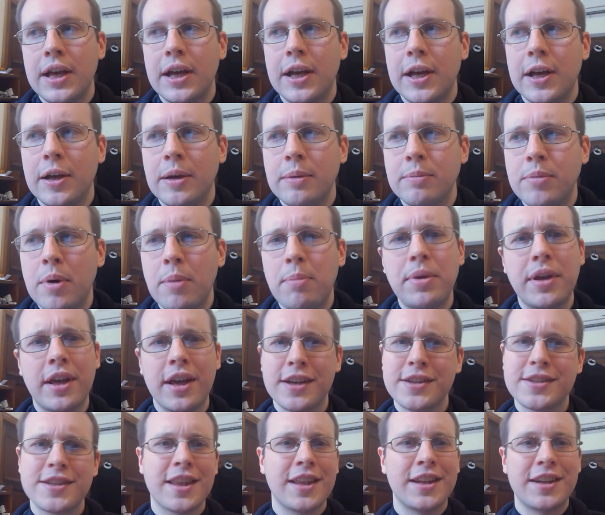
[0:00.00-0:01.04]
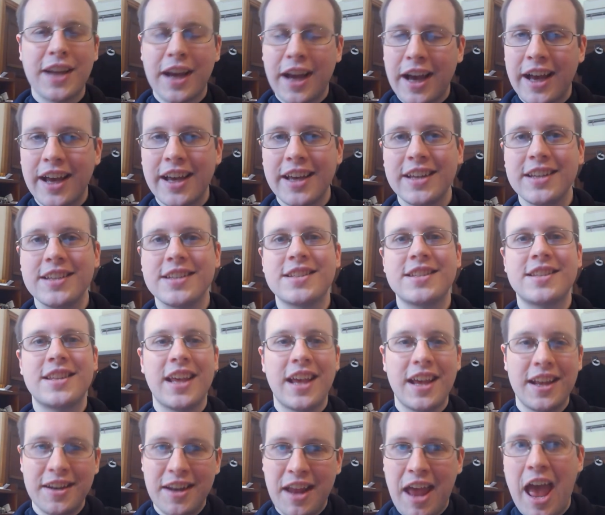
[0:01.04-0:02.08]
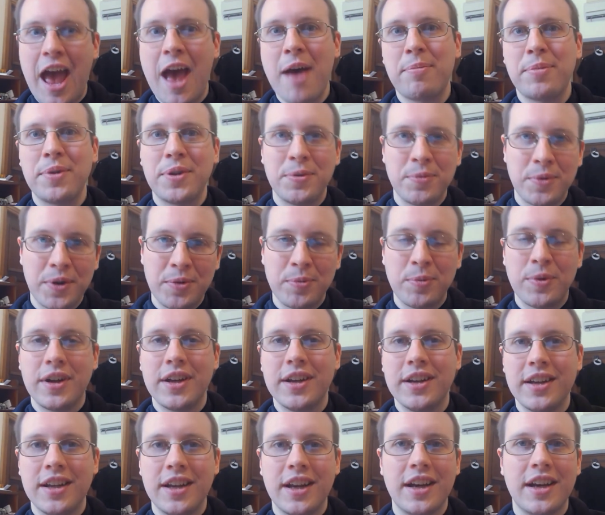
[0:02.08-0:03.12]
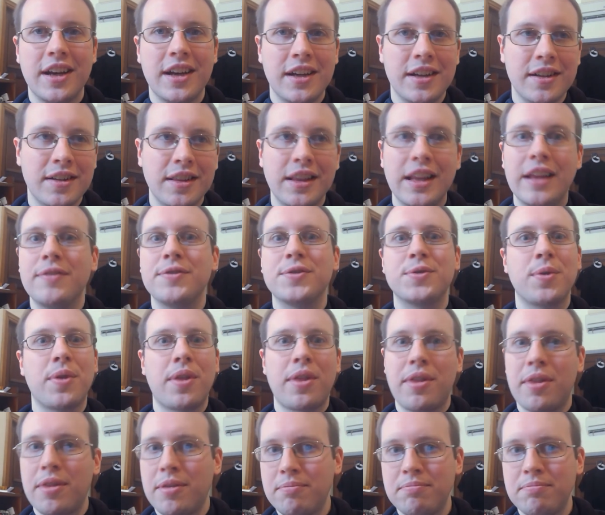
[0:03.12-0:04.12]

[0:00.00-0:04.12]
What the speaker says: But because of the ties that happen when one lives with